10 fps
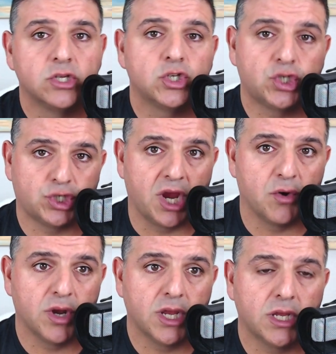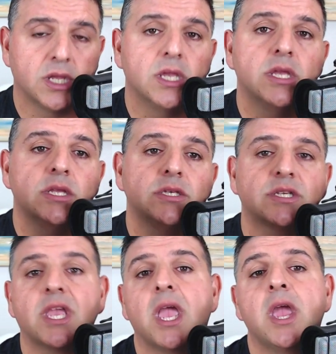sharing is
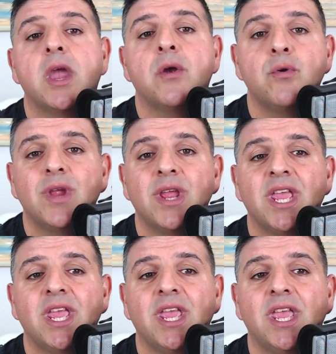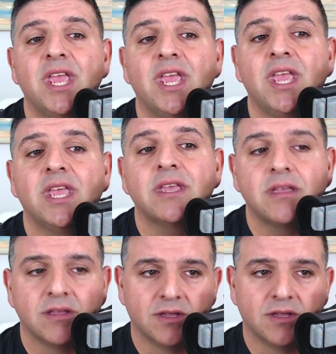caring.